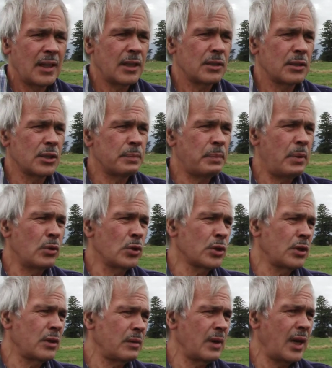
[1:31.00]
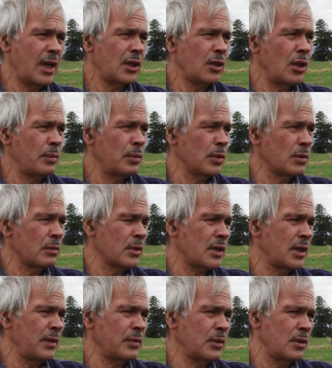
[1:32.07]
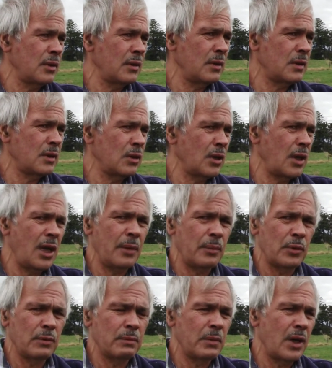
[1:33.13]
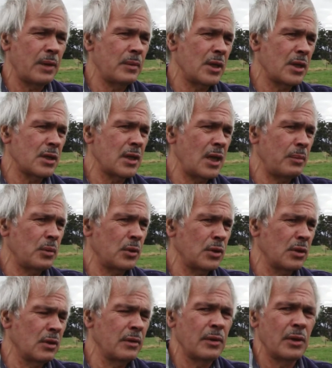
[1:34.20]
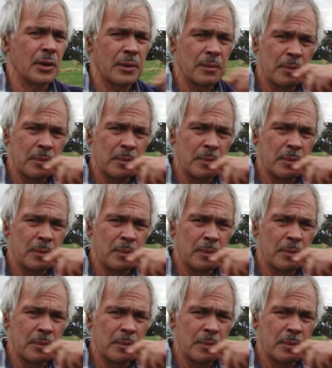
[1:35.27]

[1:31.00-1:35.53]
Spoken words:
This portion of Ngāti Haupoto was left to the hapu, my mother's hapu, to live on.